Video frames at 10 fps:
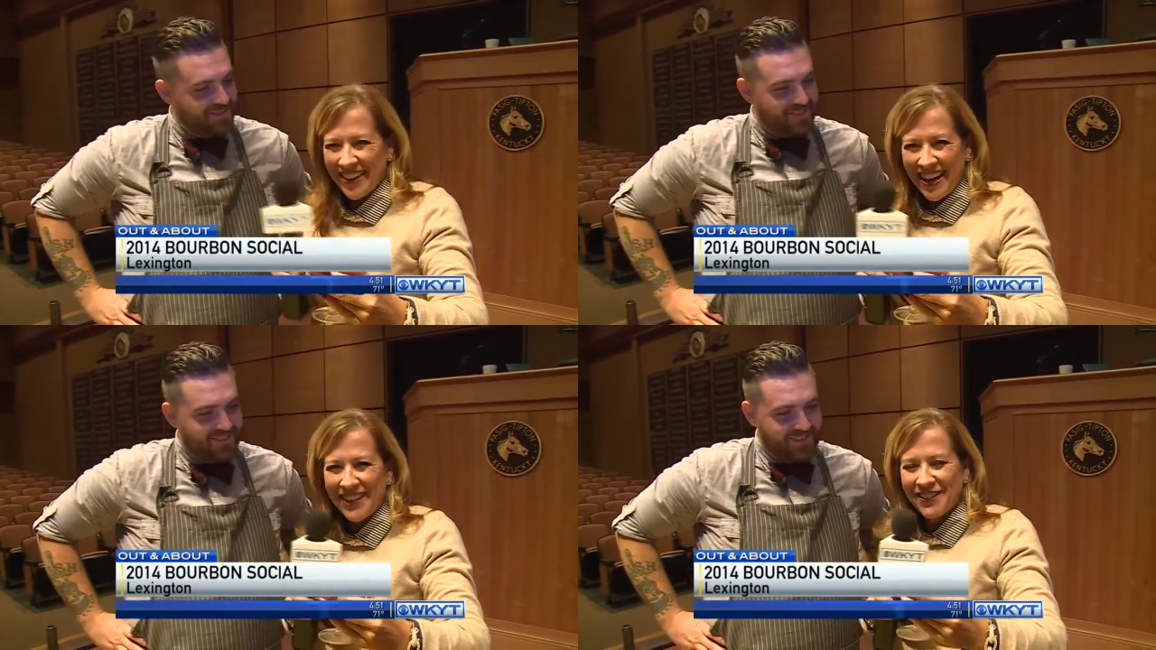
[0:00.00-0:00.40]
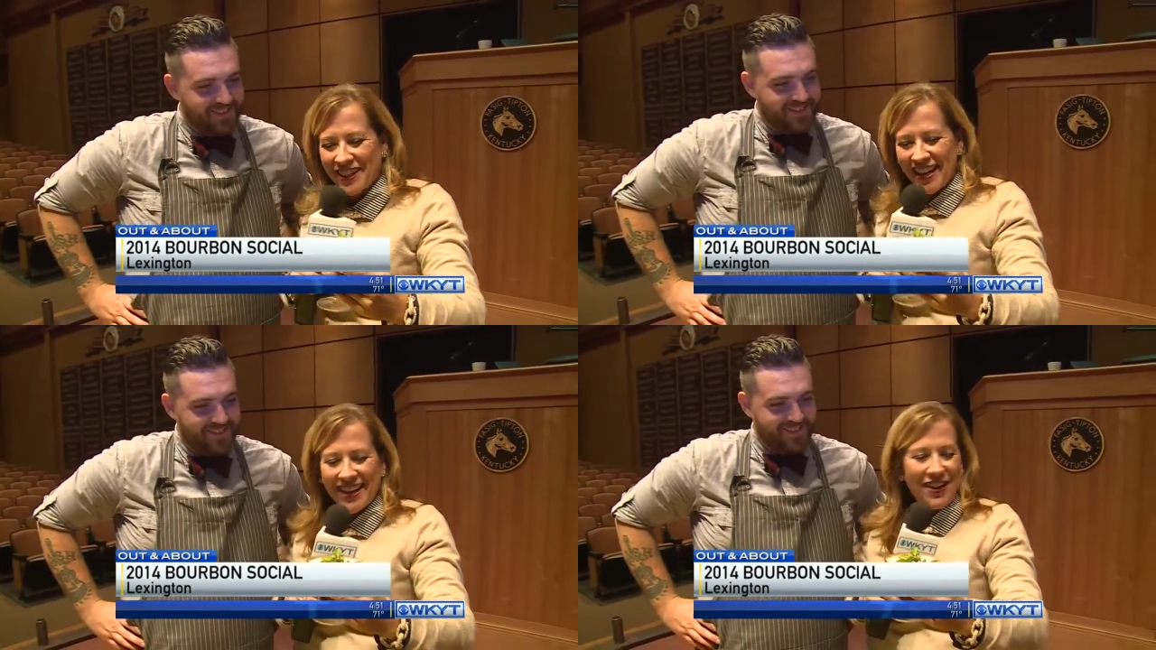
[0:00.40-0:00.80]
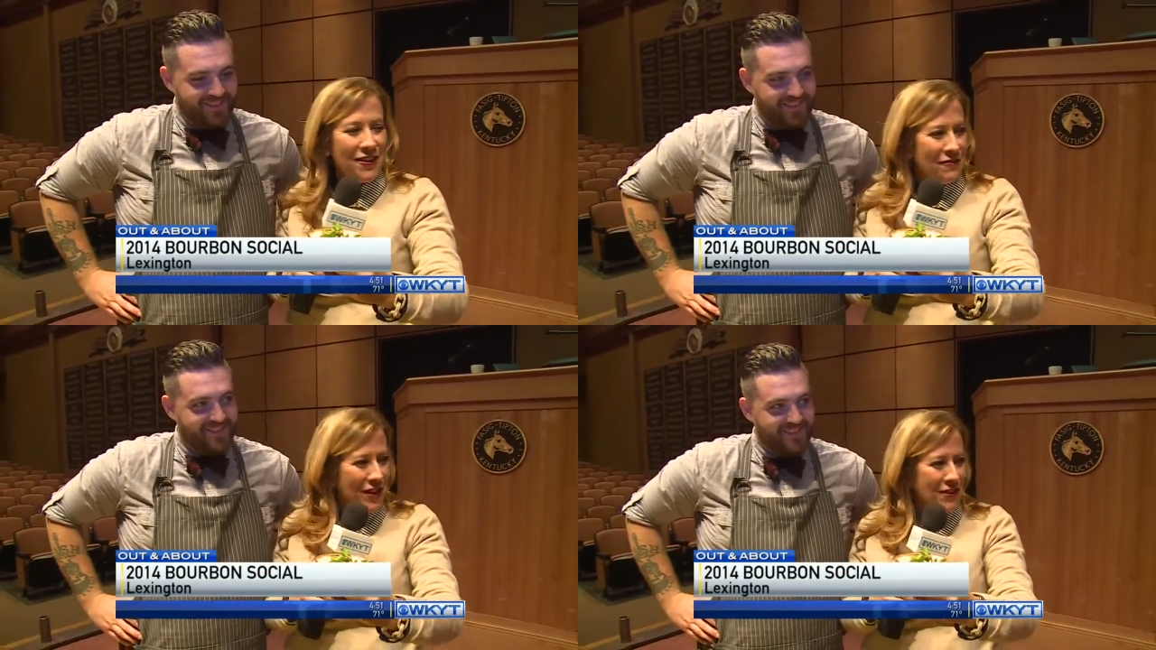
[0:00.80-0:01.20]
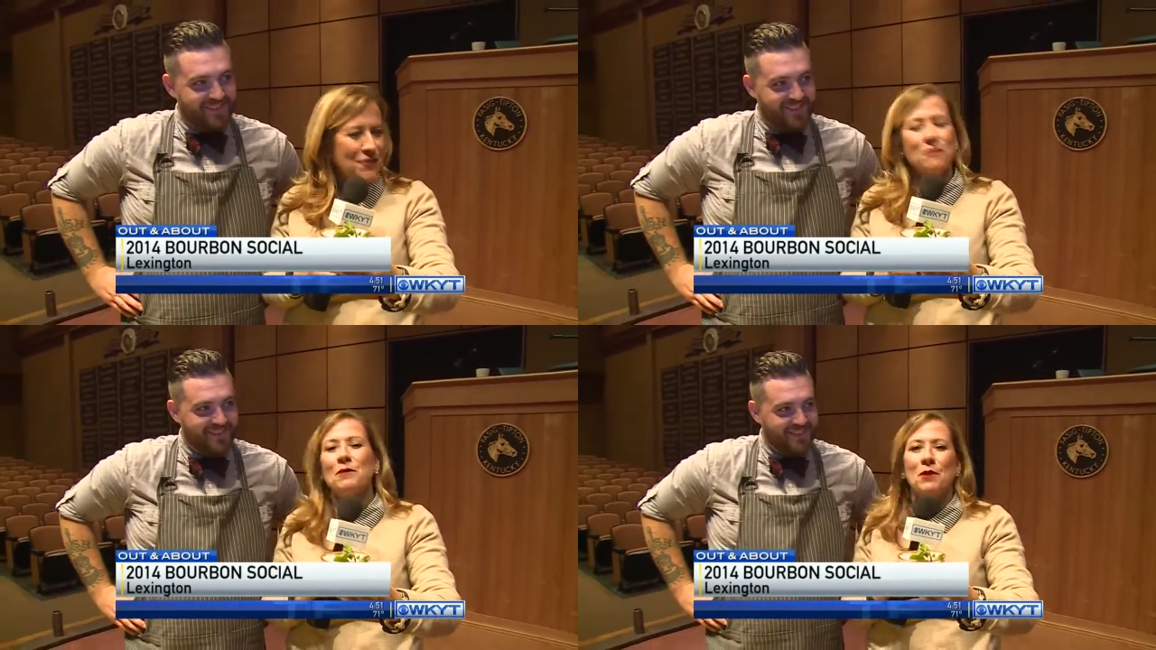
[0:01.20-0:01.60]
Speaker 1: all right, Greg, all the folks
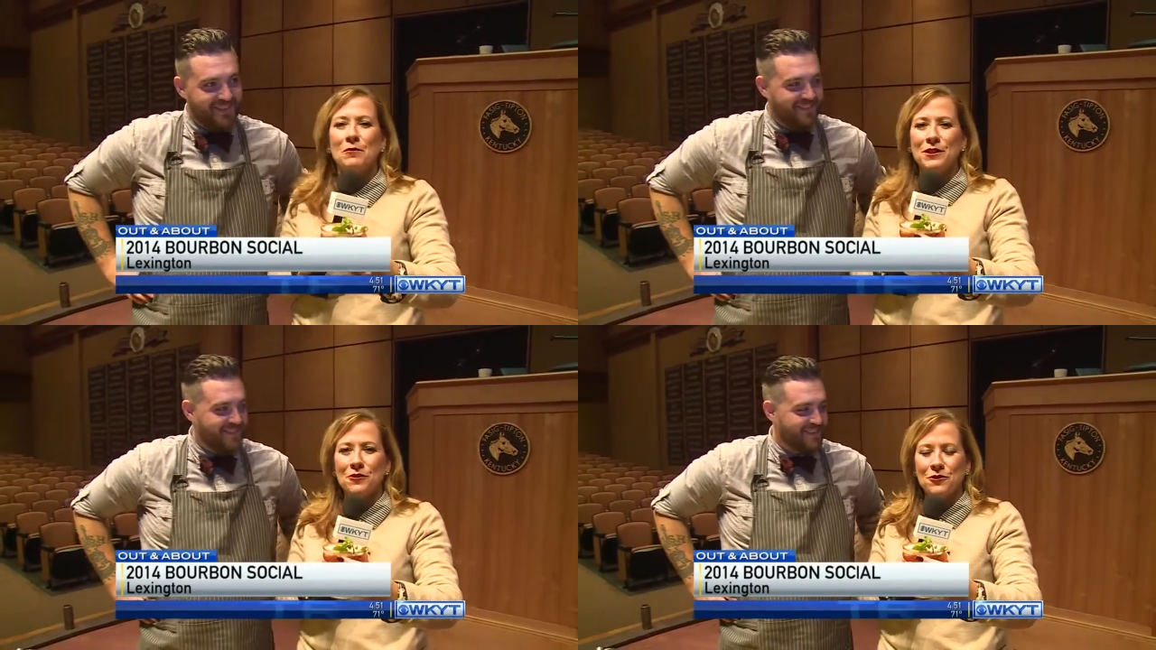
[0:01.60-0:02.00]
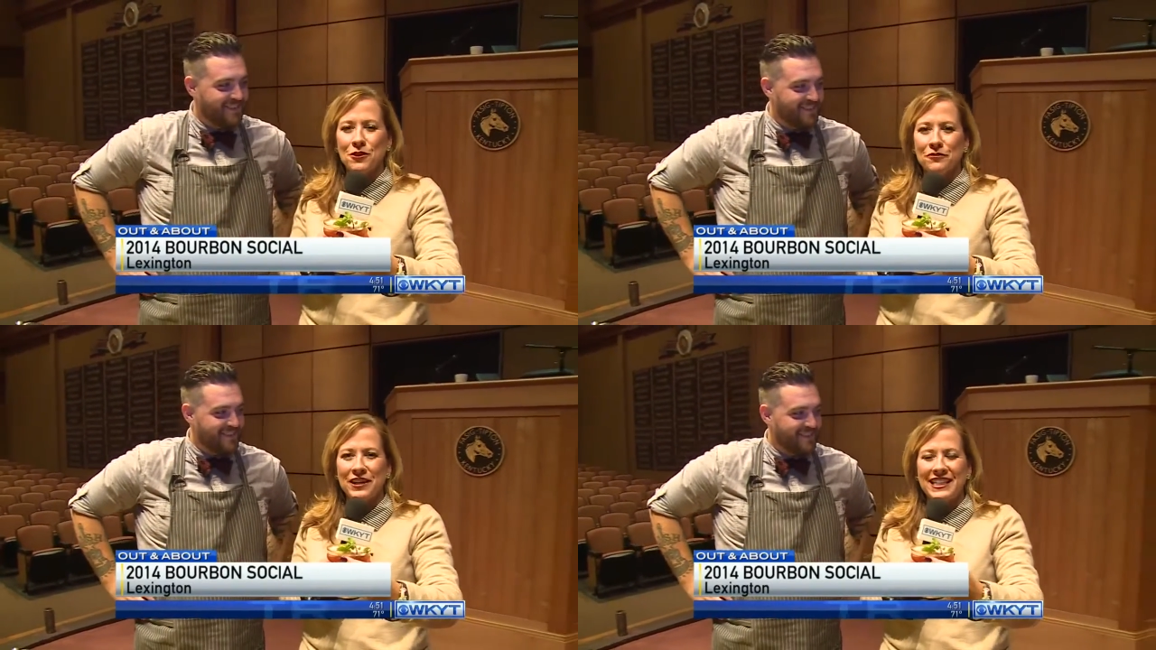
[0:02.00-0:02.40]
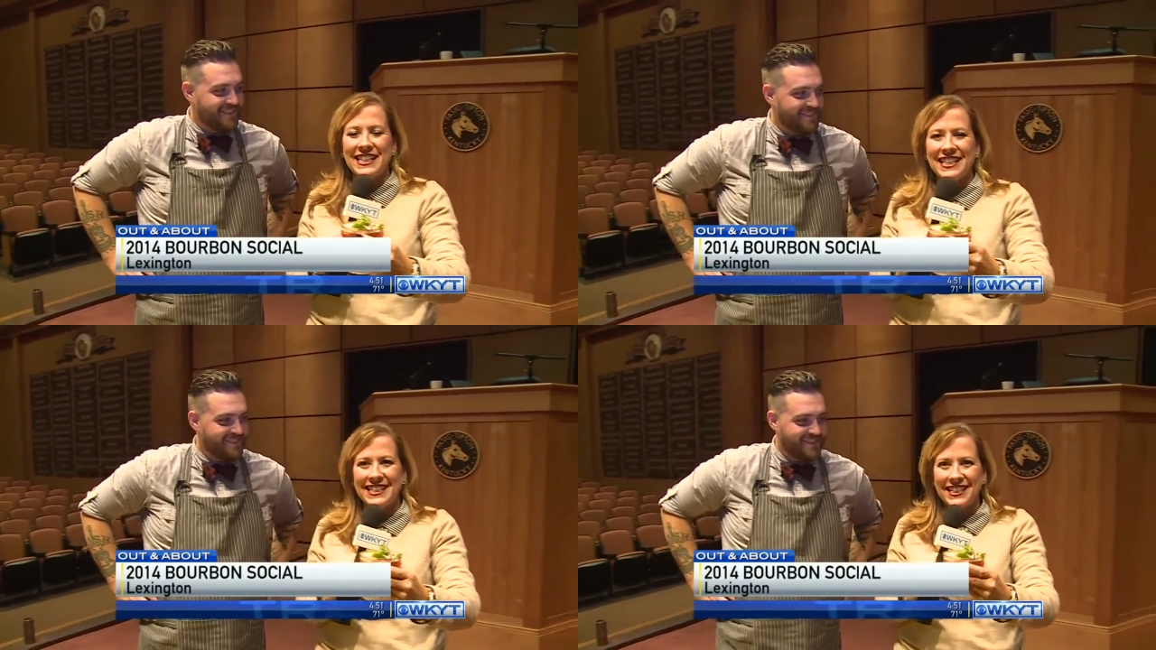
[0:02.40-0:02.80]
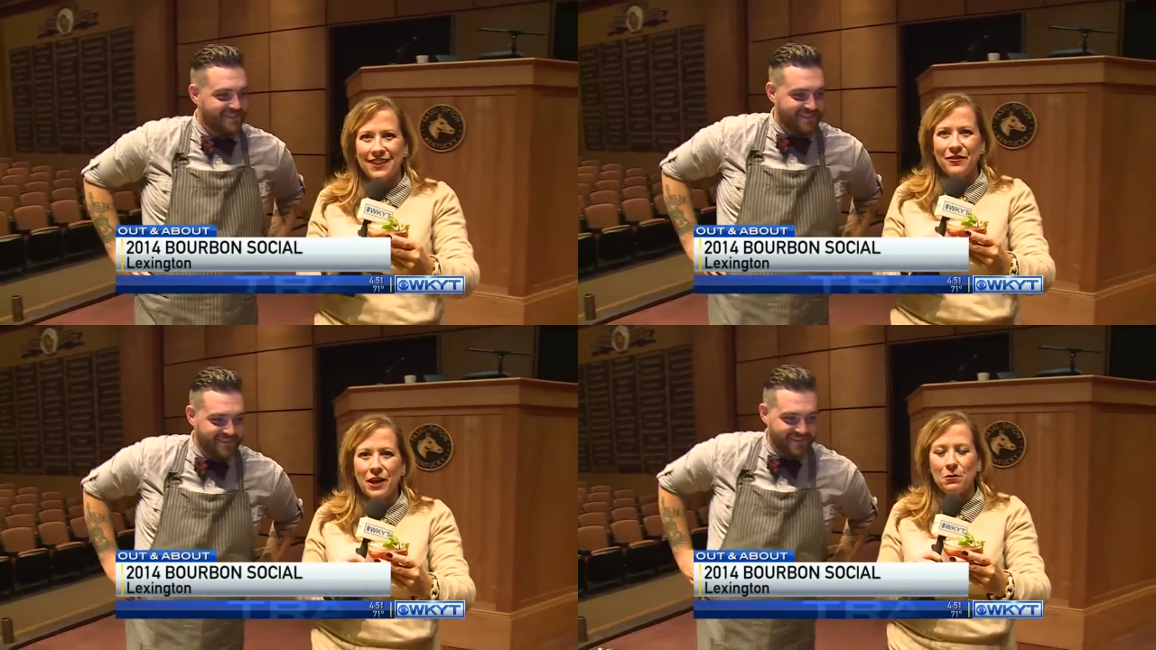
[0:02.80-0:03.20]
from the Bourbon Social, don't forget tickets still
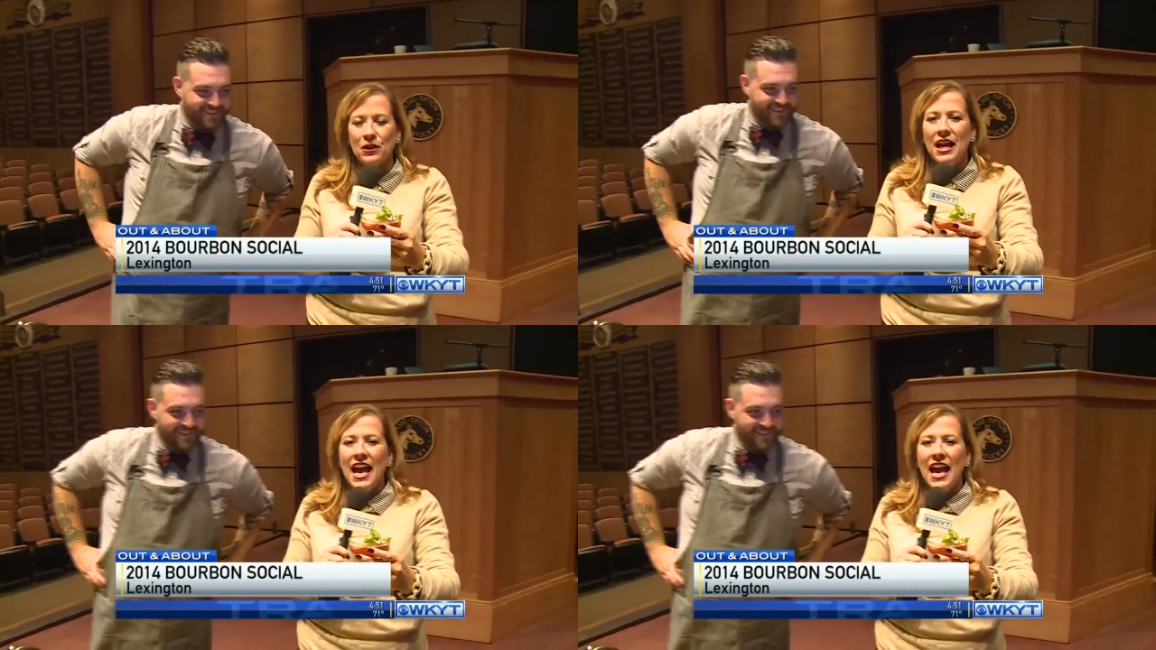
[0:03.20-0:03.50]
available